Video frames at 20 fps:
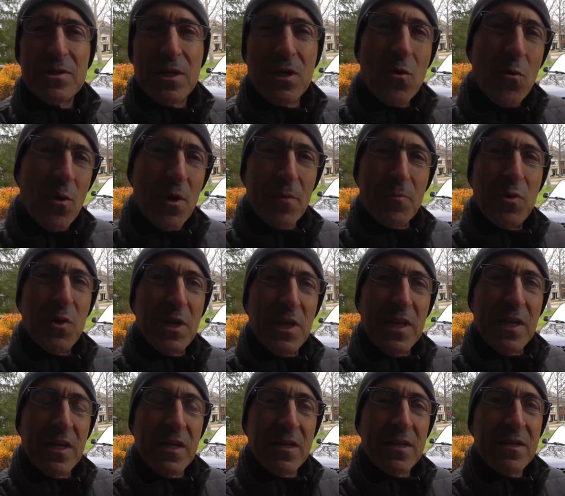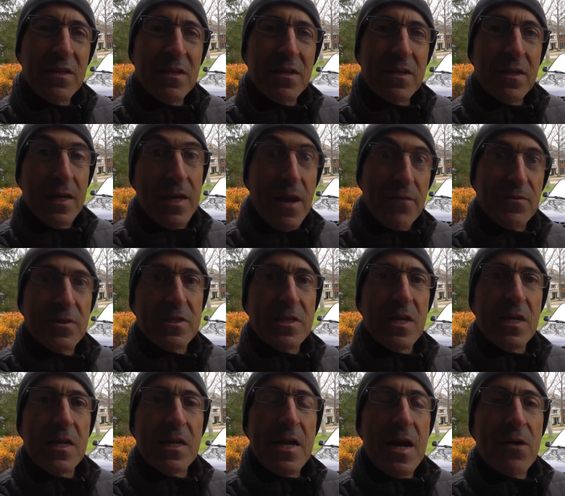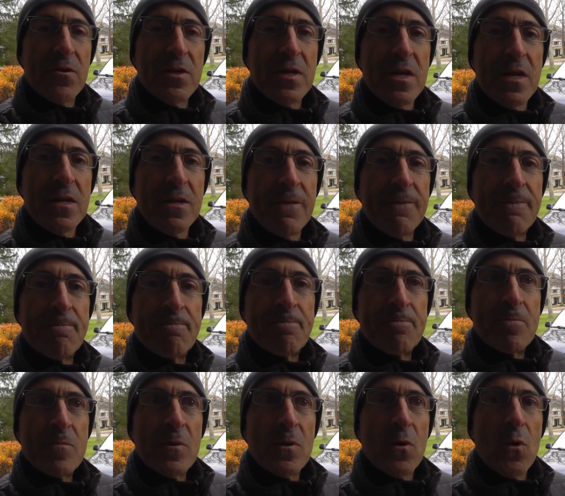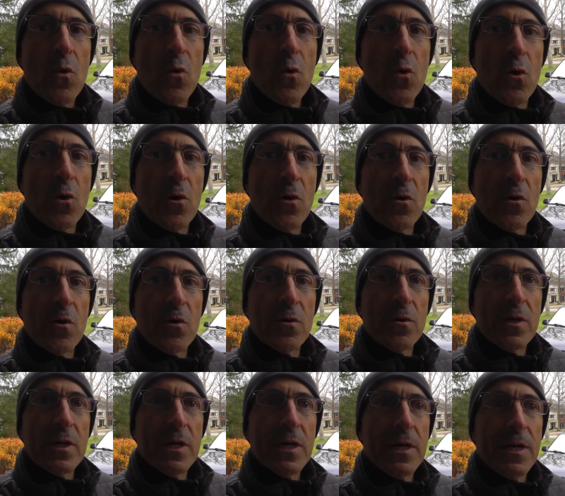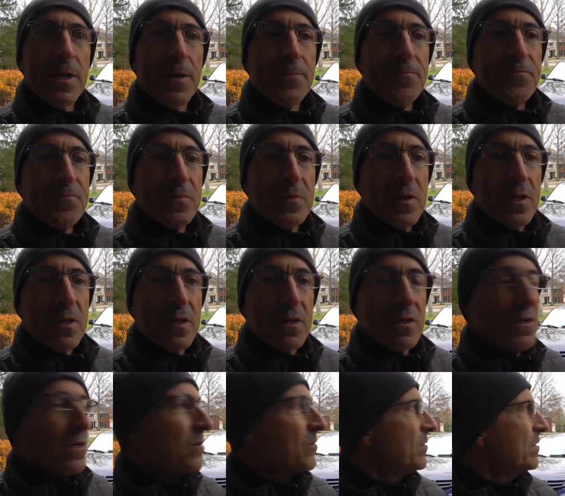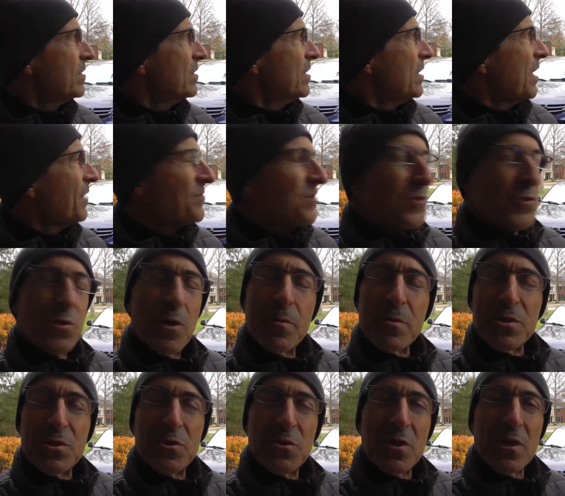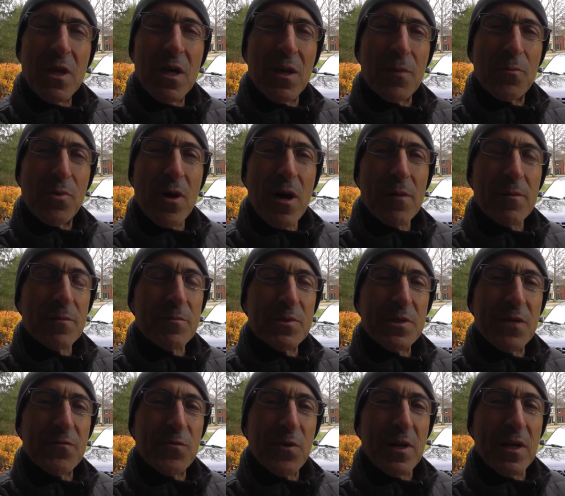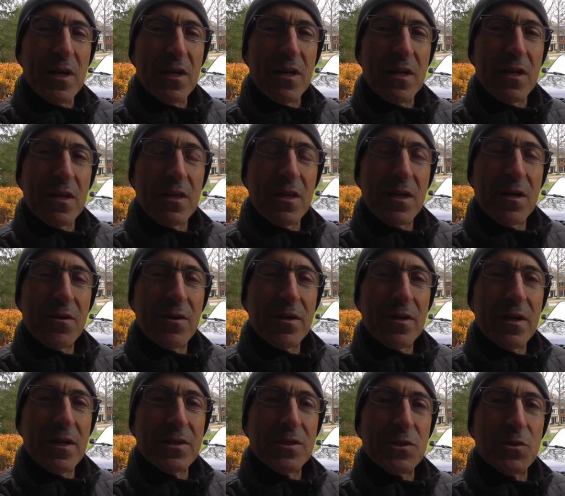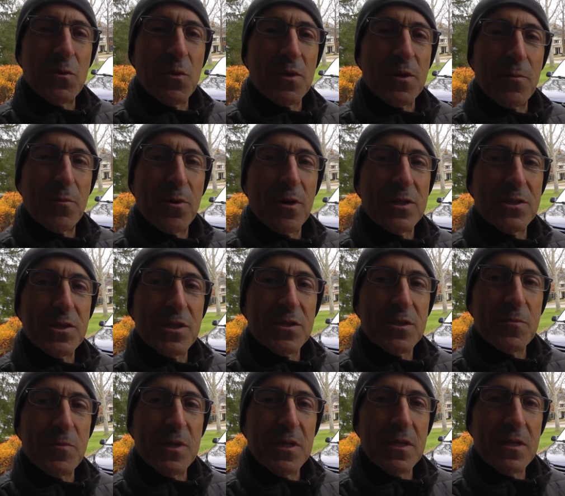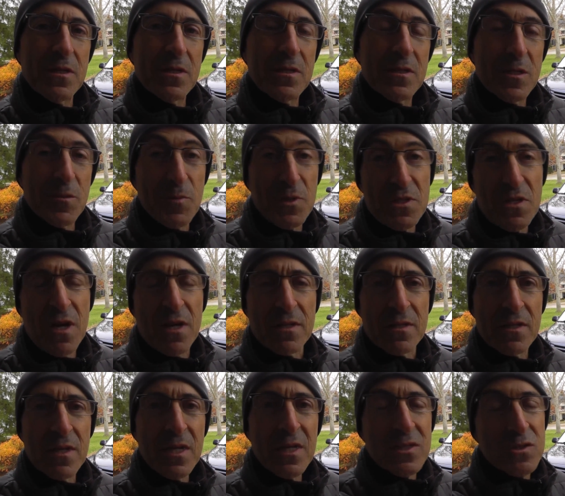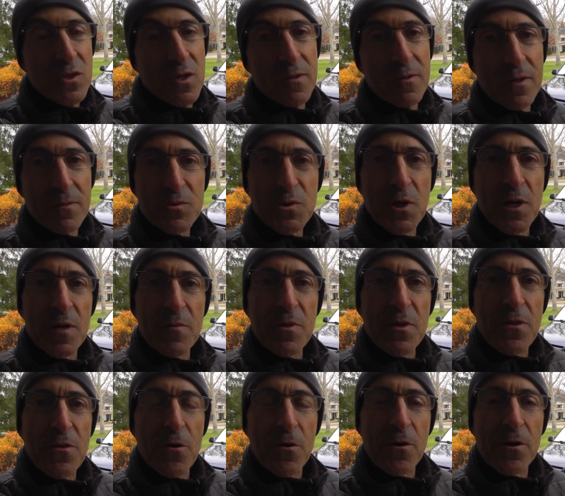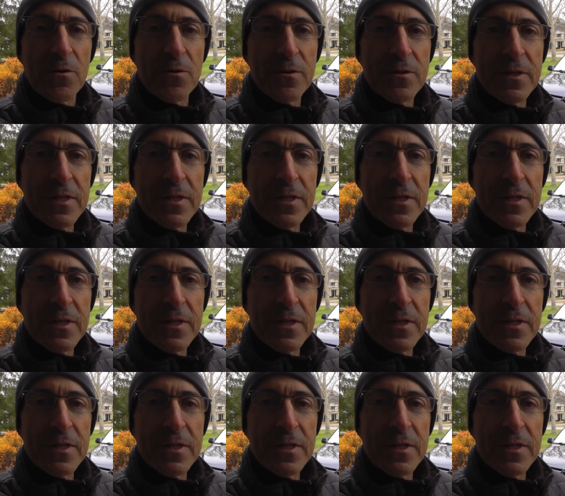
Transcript: I don't want to put it in and have to take it out again, or you know, have to troubleshoot a lot of problems after I get it in there. I just want the project to be done. So I'm trying to be thorough.